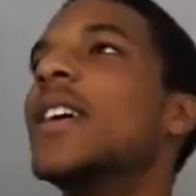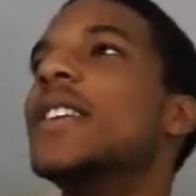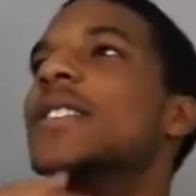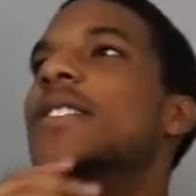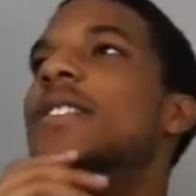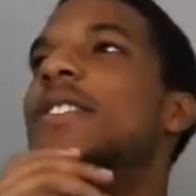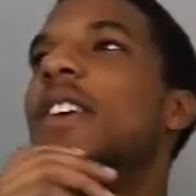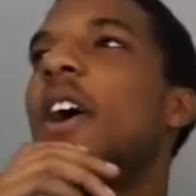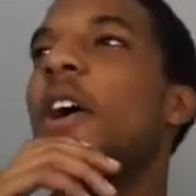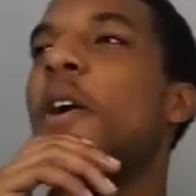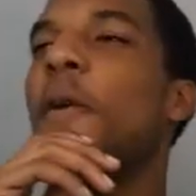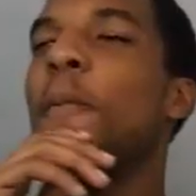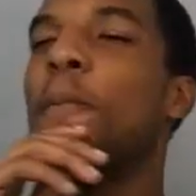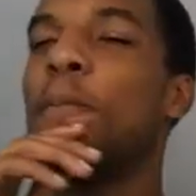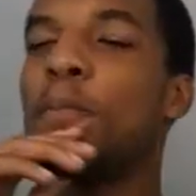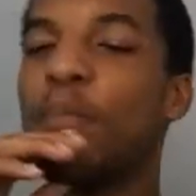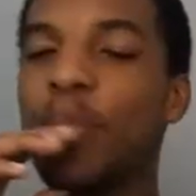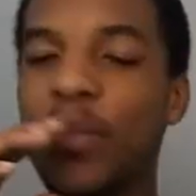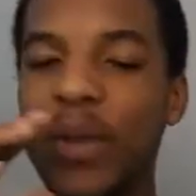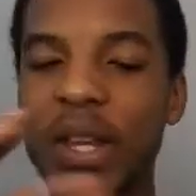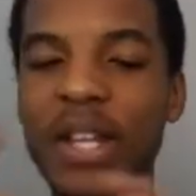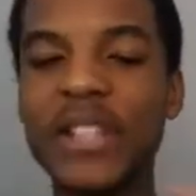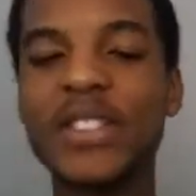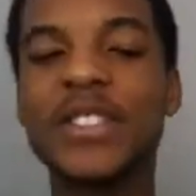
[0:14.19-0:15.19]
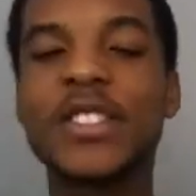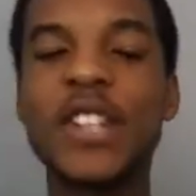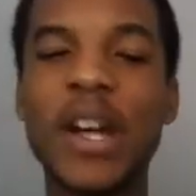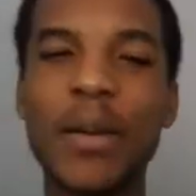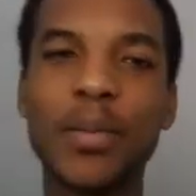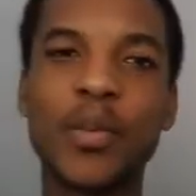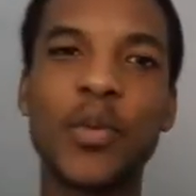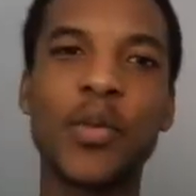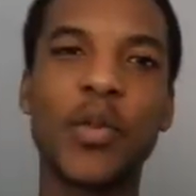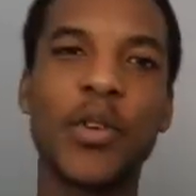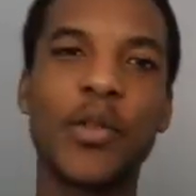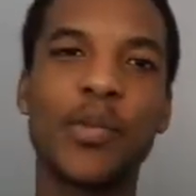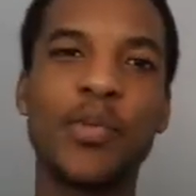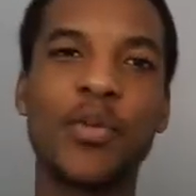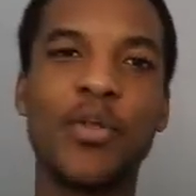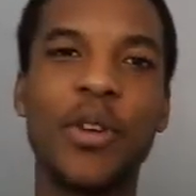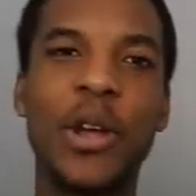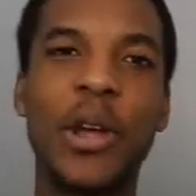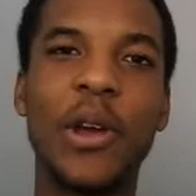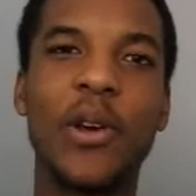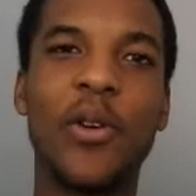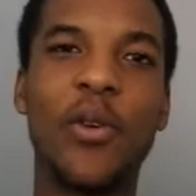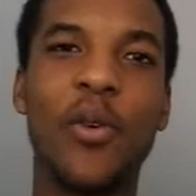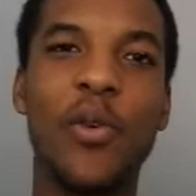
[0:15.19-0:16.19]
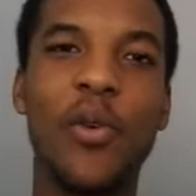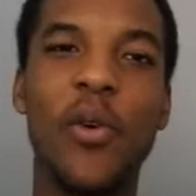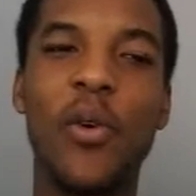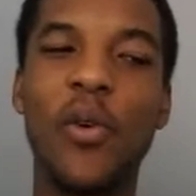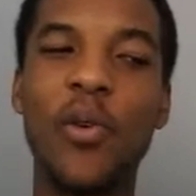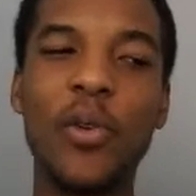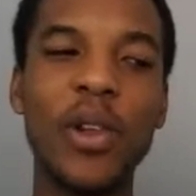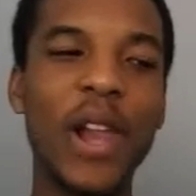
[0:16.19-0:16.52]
So, this chapter was pretty cool.